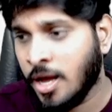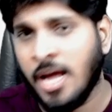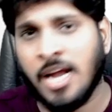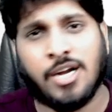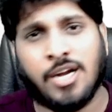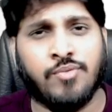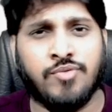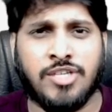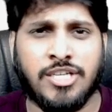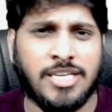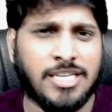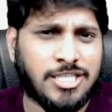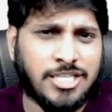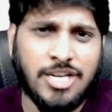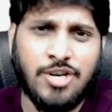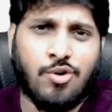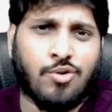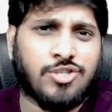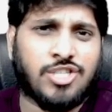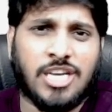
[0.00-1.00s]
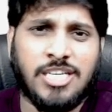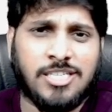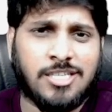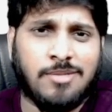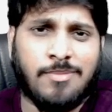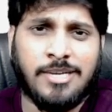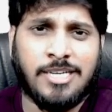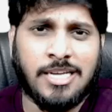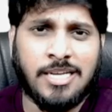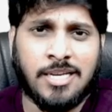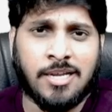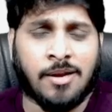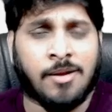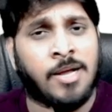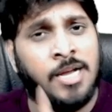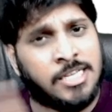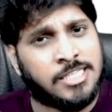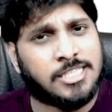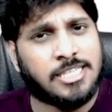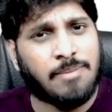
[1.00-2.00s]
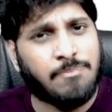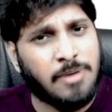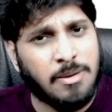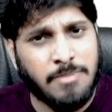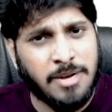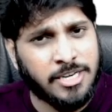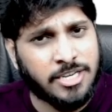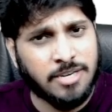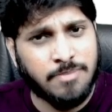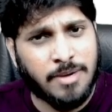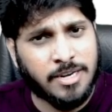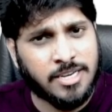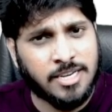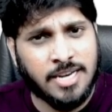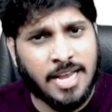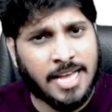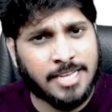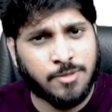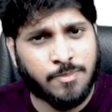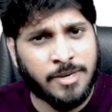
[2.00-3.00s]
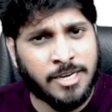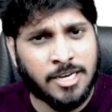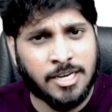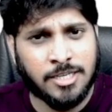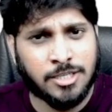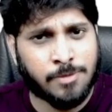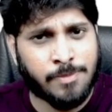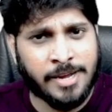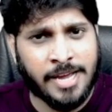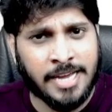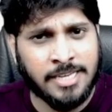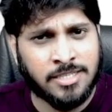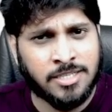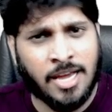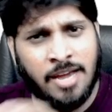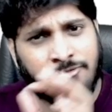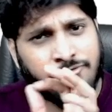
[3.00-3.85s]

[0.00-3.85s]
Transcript: Now GST, no change in the material. Supplementary material has been released by ICI.